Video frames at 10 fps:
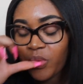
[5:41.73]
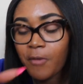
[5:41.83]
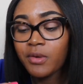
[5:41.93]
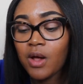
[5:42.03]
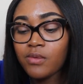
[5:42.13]

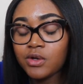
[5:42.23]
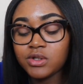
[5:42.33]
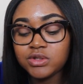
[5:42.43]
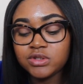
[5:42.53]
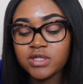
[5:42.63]
when I went
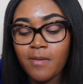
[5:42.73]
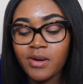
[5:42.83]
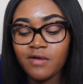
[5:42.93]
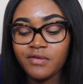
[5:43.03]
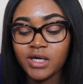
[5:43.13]
grocery
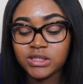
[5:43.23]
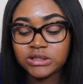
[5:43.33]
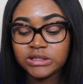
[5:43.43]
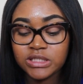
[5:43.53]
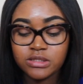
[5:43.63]
shopping, I forgot
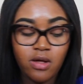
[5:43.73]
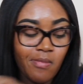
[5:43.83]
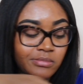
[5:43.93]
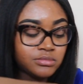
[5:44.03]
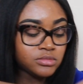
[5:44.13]
to get some.